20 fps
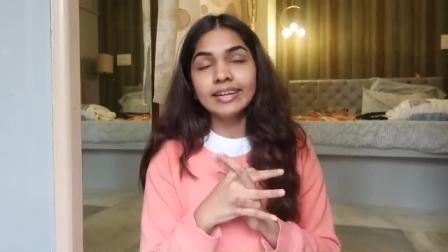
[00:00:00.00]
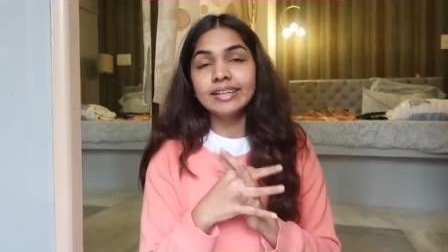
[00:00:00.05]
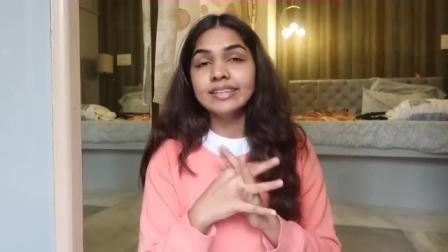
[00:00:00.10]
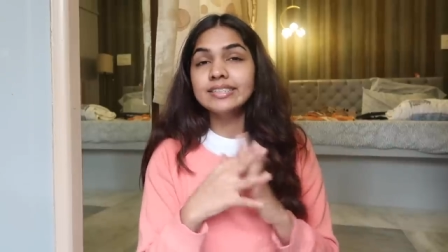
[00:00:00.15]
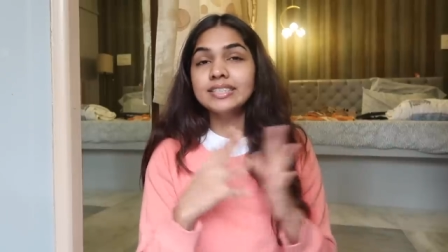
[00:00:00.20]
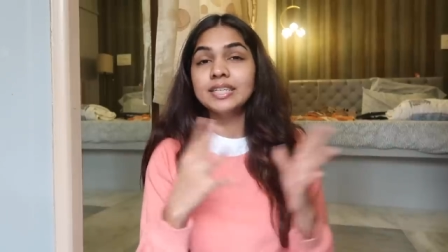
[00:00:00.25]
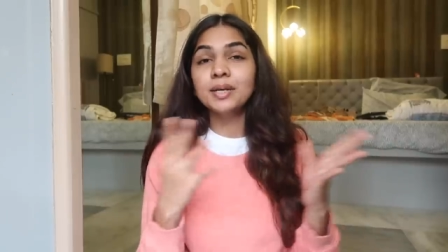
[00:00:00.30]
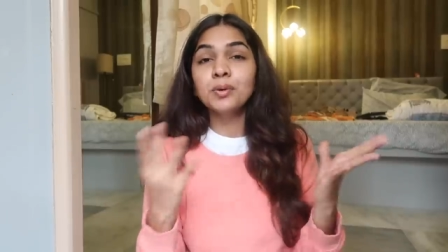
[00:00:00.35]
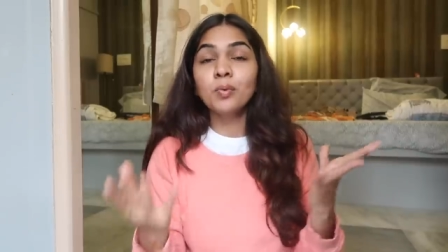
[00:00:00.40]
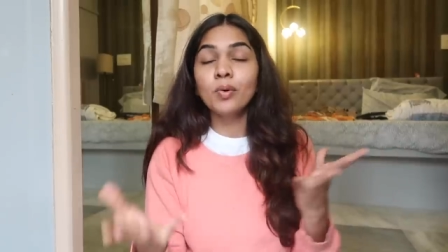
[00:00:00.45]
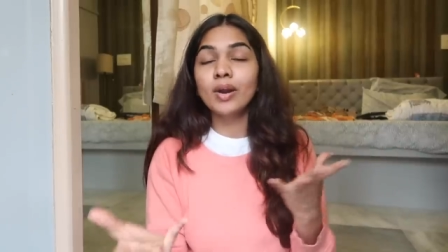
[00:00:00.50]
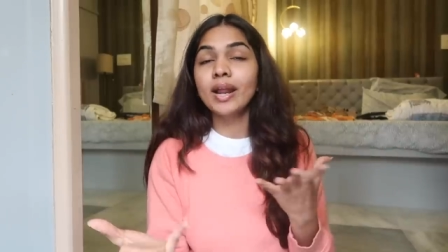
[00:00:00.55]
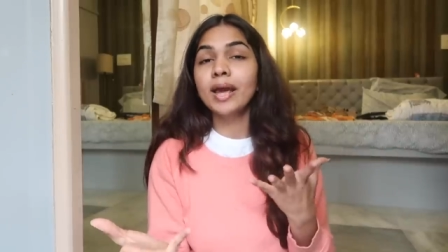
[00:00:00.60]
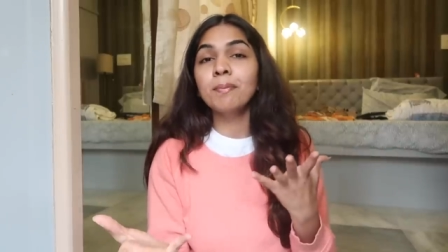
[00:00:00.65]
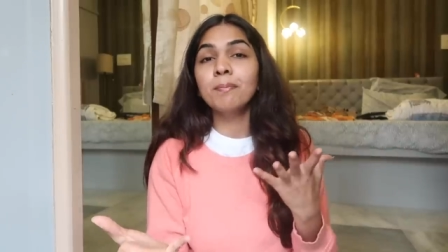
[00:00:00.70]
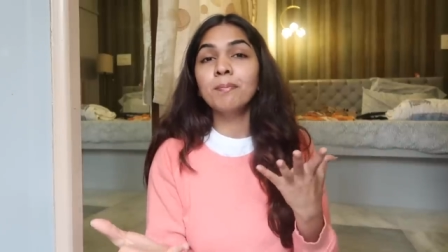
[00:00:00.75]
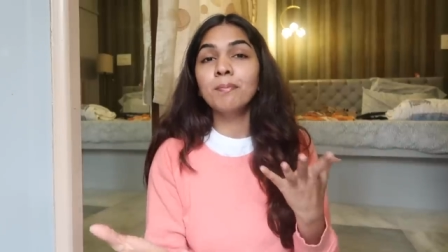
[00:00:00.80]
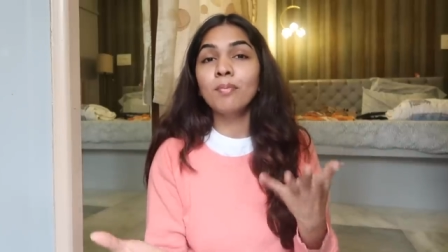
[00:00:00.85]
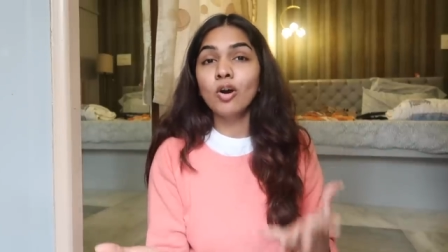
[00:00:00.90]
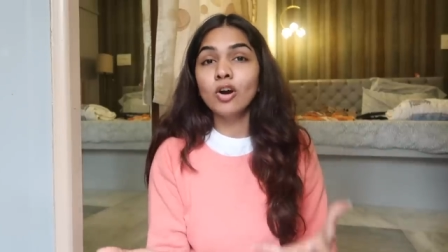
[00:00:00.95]
and see what I
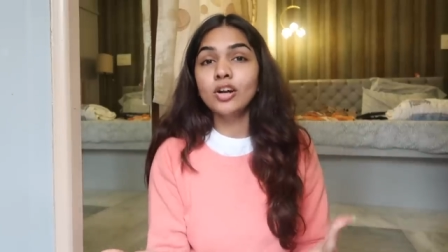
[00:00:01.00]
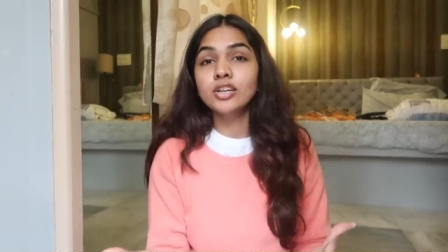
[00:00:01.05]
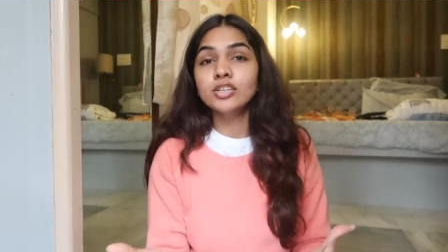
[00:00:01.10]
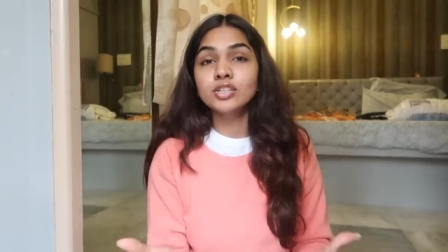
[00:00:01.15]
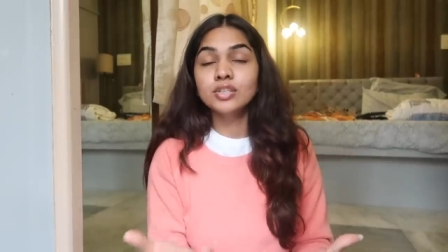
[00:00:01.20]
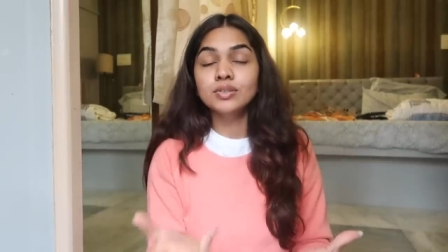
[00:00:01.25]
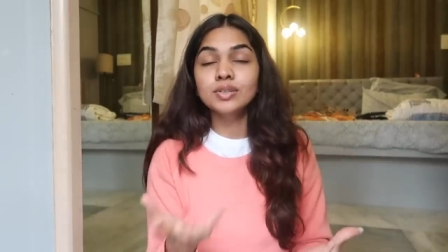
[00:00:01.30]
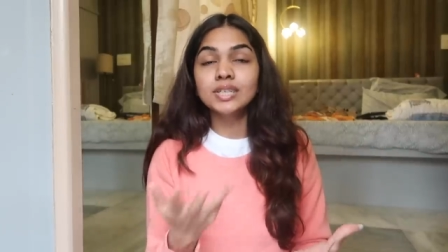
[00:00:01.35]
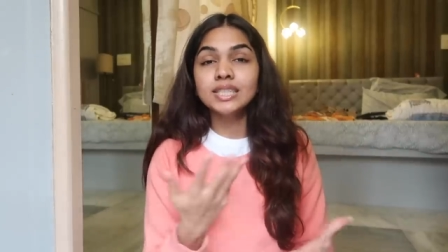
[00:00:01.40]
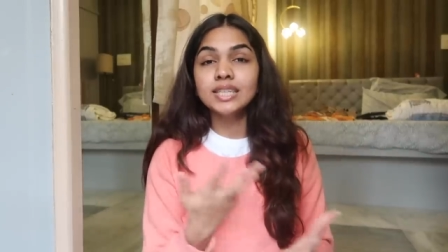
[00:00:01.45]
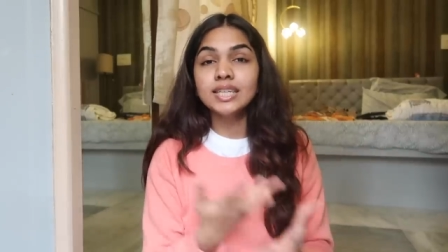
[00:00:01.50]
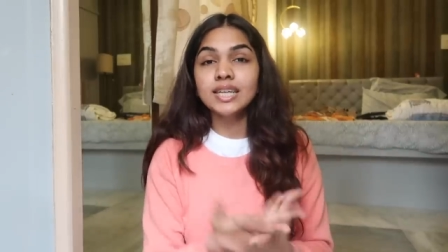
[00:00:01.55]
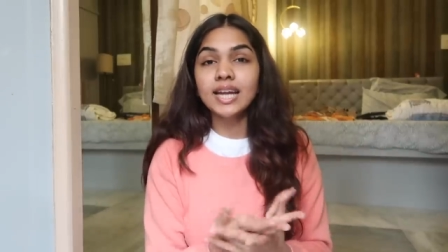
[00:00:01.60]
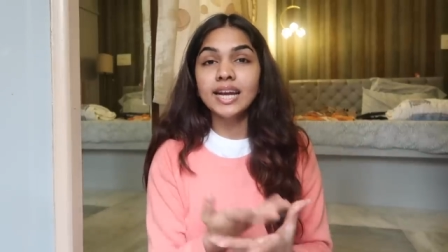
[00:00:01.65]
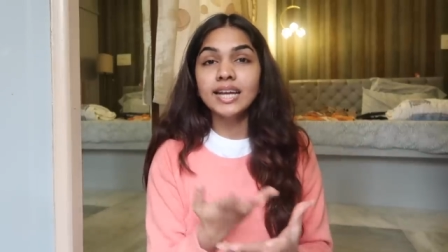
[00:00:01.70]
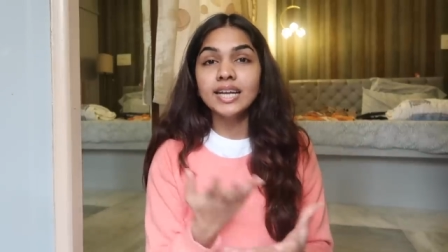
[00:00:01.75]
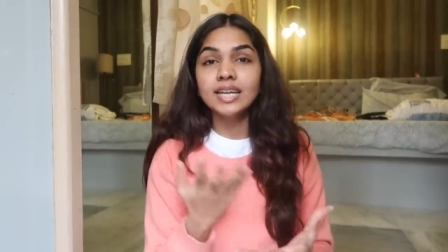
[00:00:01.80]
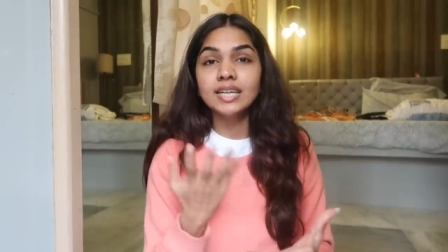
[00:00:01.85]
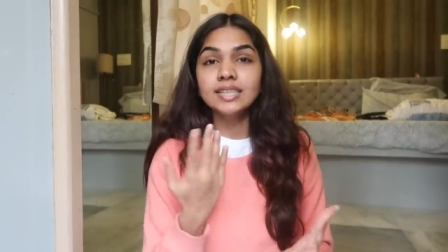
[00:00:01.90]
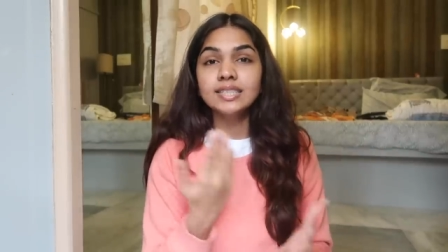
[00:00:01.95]
bought during the
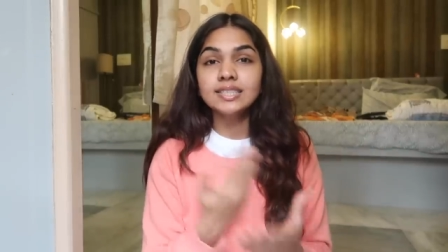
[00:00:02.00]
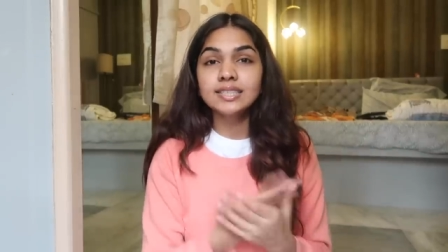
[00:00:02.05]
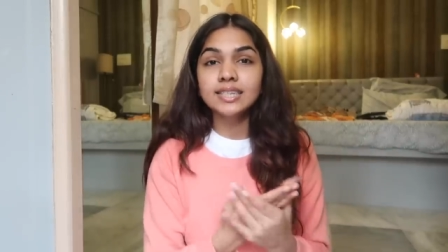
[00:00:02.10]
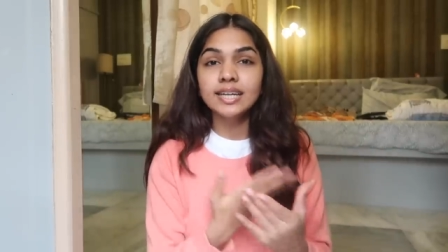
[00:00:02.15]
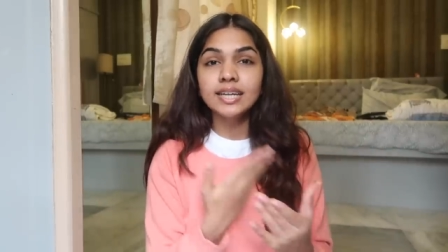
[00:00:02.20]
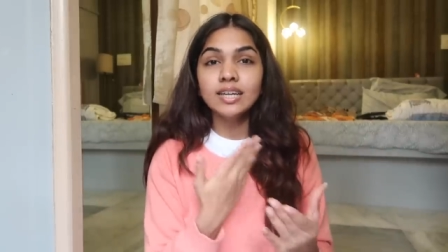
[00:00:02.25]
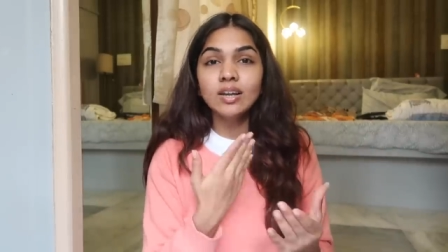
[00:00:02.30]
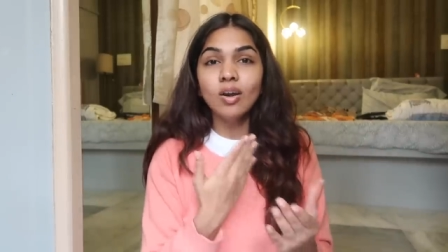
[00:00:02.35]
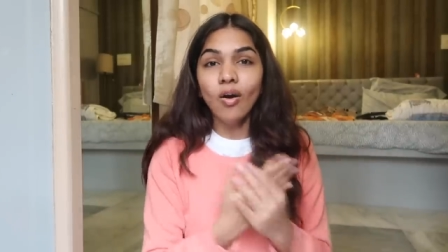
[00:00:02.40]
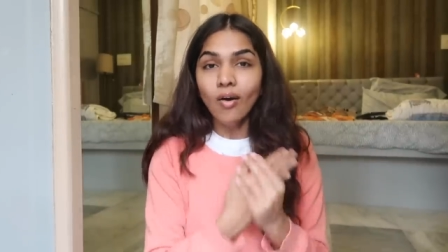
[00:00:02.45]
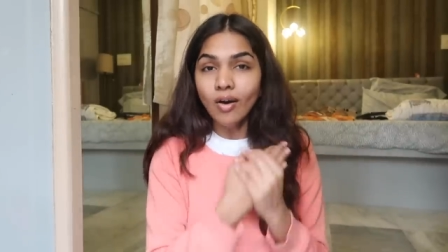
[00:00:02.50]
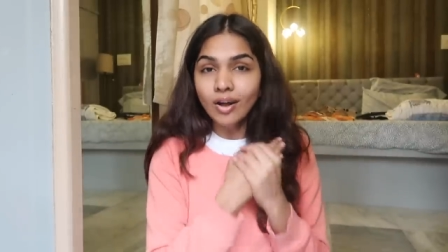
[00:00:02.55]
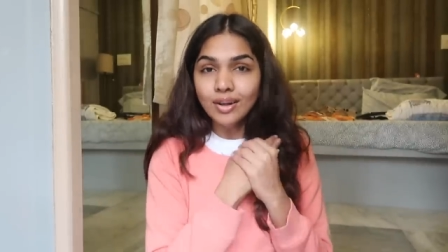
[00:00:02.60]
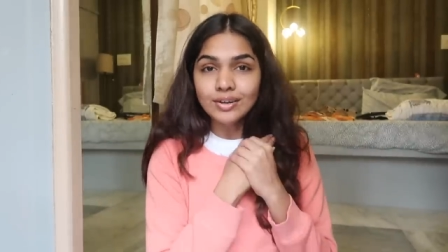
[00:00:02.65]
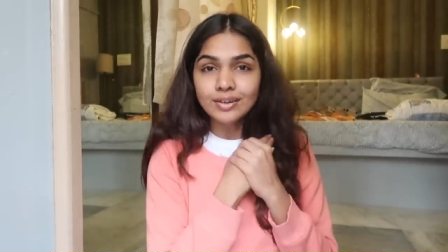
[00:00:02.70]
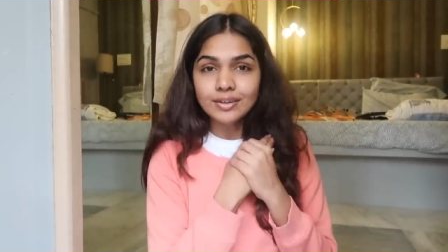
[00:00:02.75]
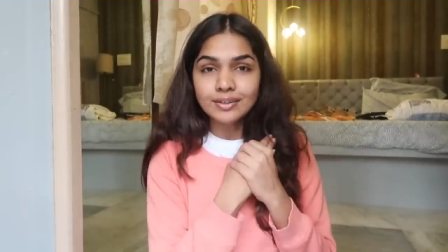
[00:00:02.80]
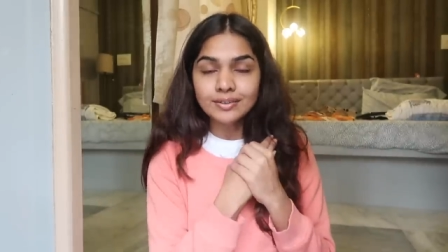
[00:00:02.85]
Nykaa sale haul.